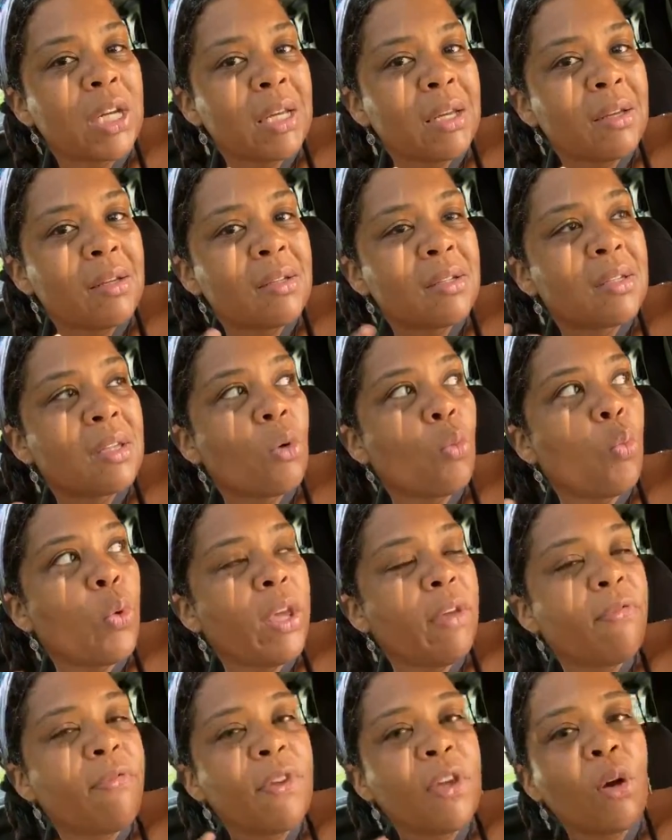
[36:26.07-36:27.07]
which it
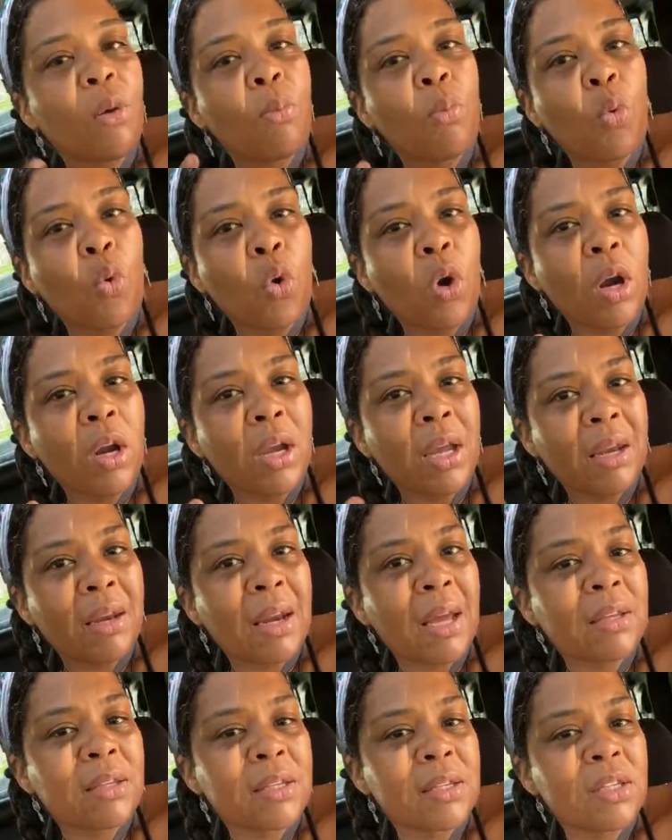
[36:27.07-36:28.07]
is, we feel
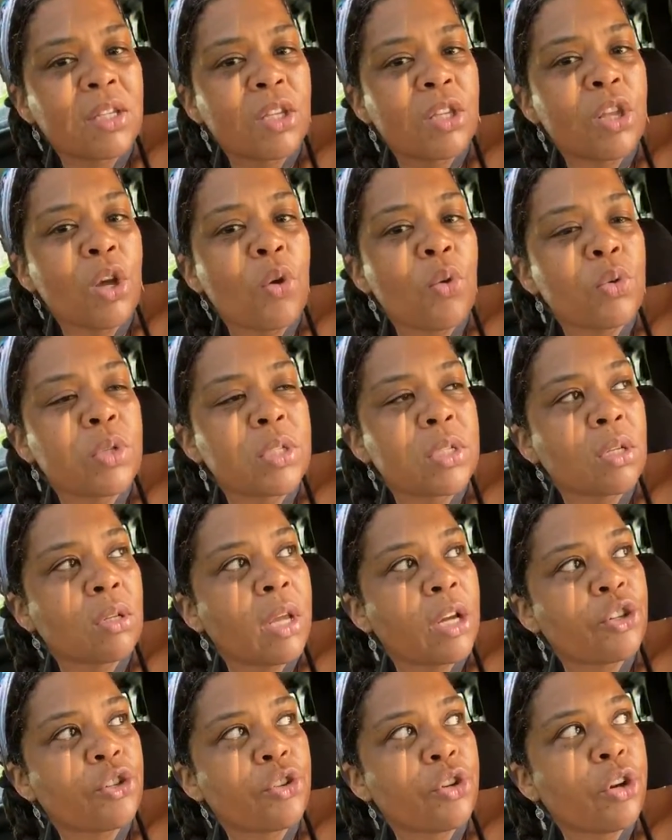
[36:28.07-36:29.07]
more connected to
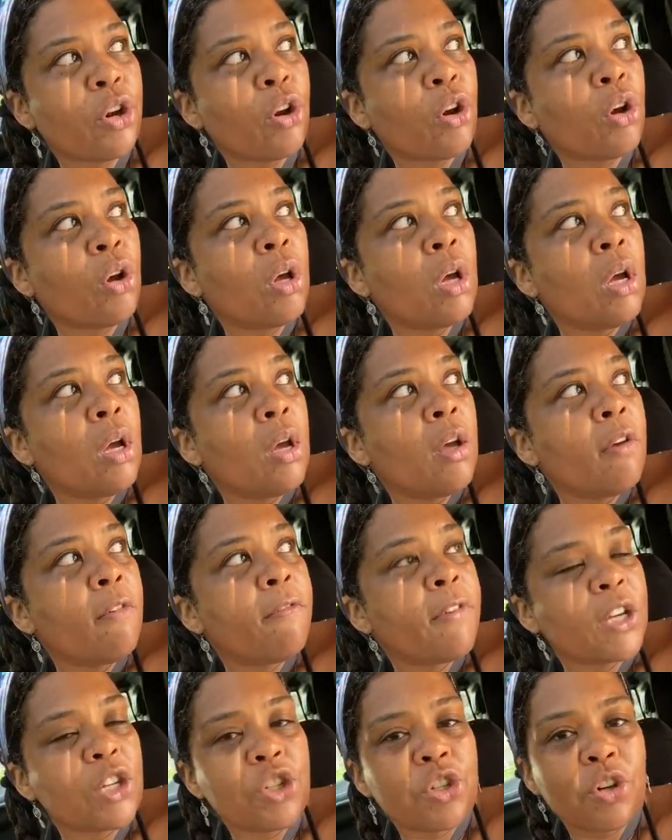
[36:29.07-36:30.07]
those celestial
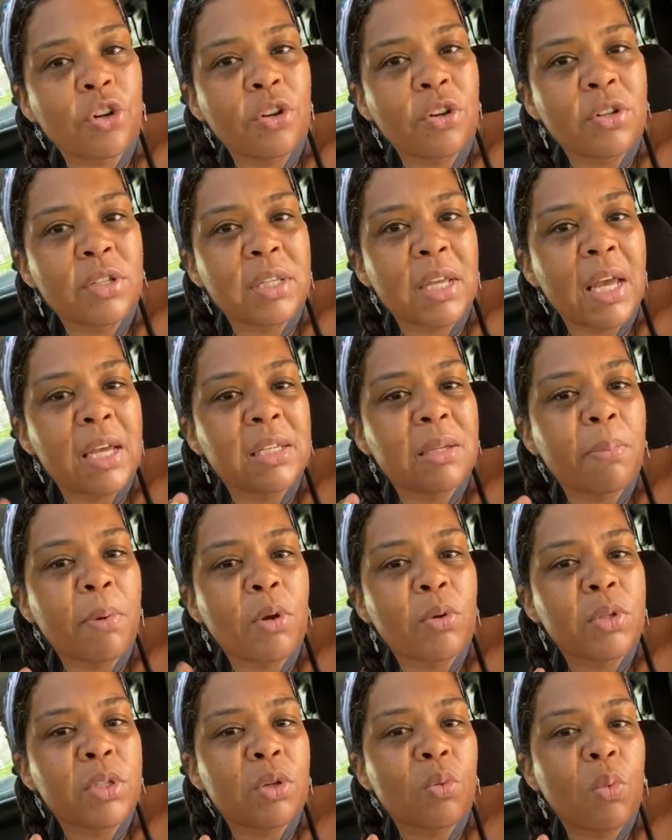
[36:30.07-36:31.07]
fixtures as
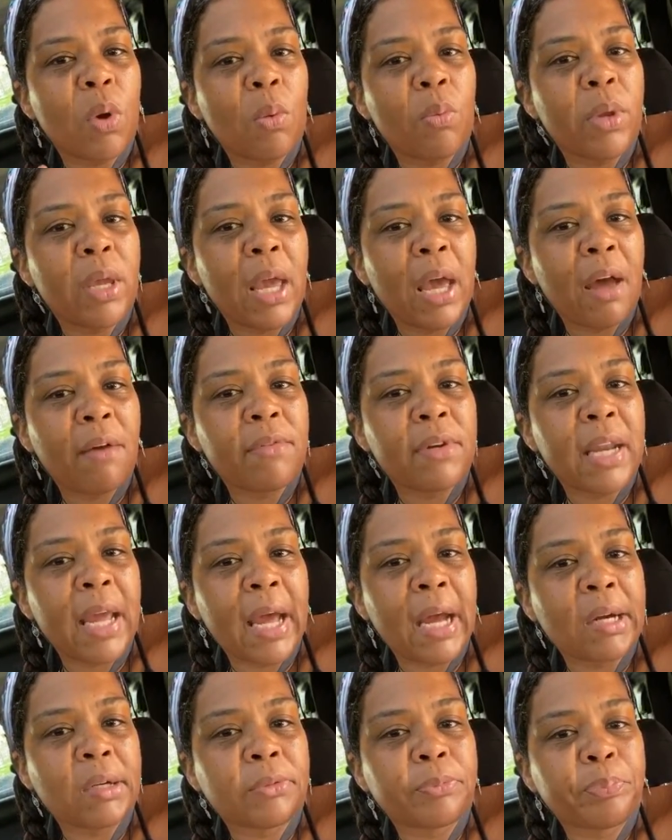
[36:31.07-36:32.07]
opposed to what we have
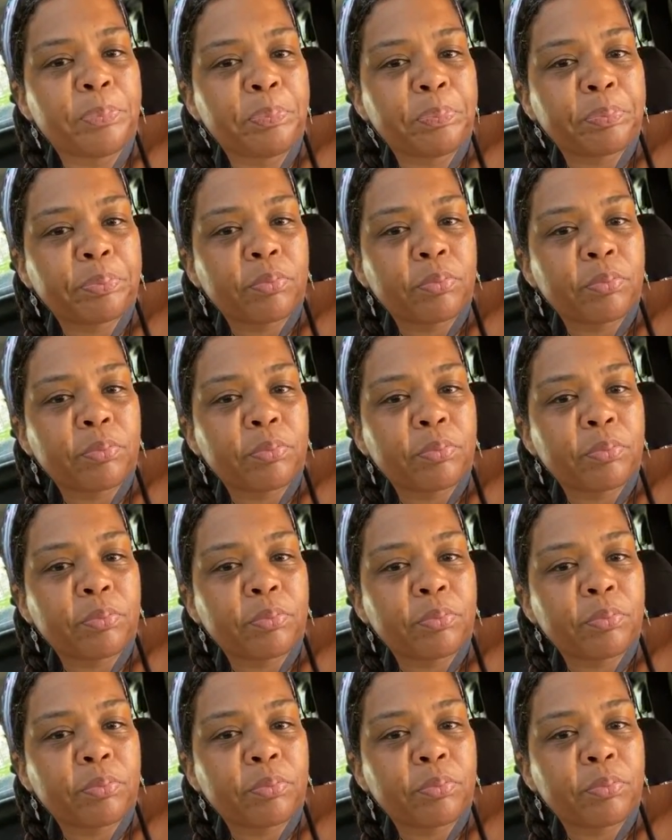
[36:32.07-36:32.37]
now.